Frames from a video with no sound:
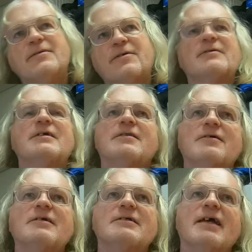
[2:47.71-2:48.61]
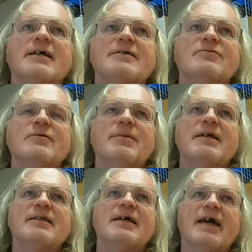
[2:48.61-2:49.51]
13/32 would
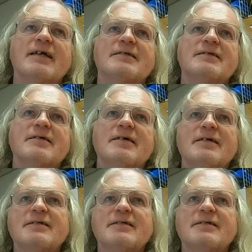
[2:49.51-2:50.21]
be the hex